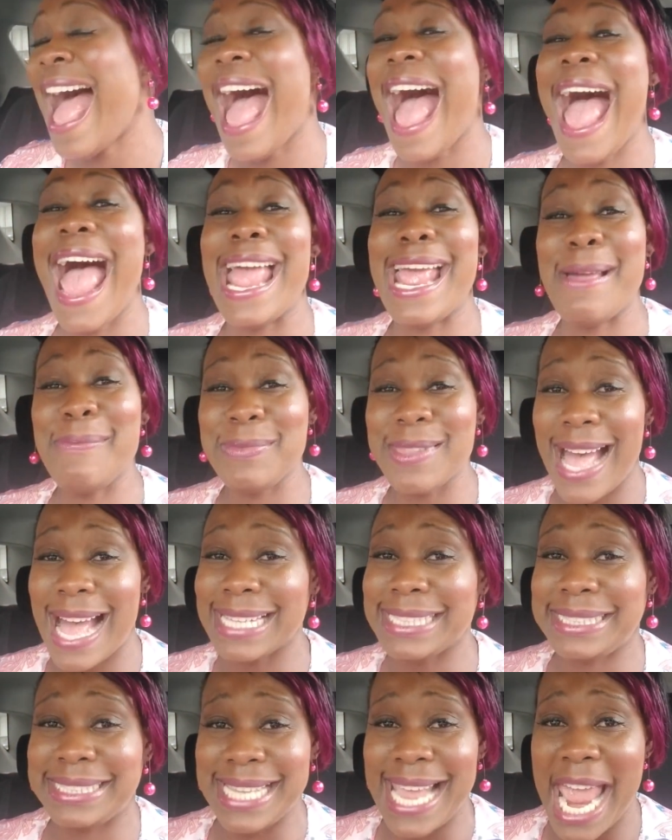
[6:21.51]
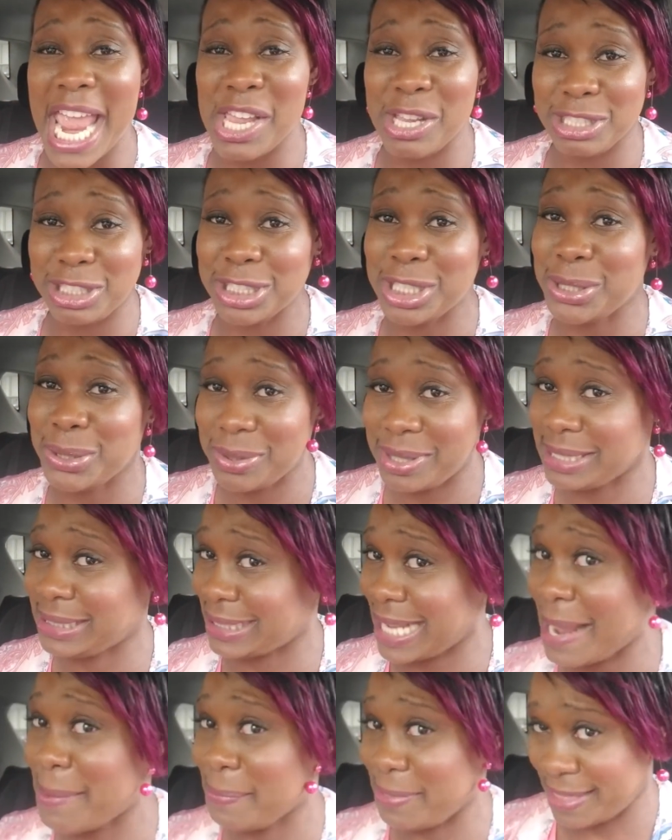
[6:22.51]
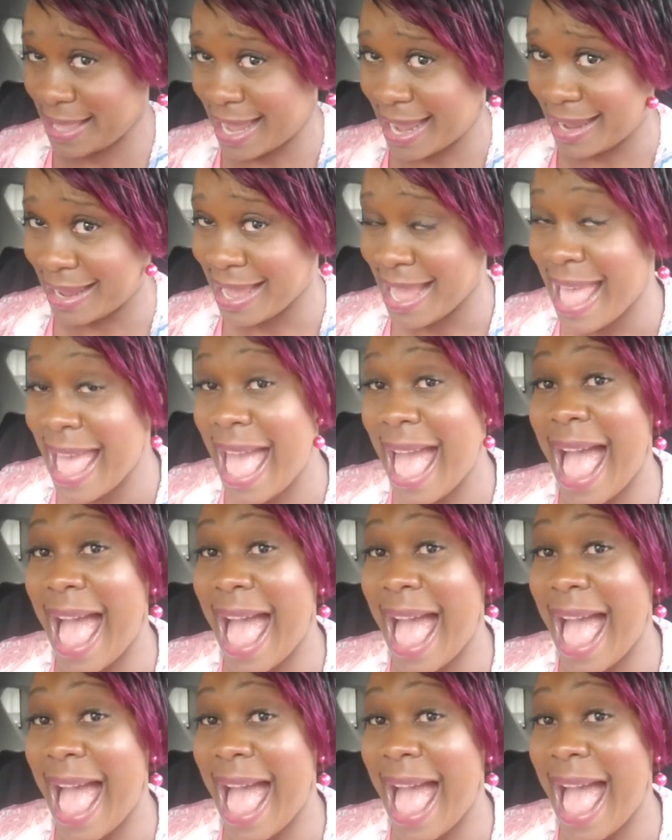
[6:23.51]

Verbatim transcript: I am not saying you should do the same thing.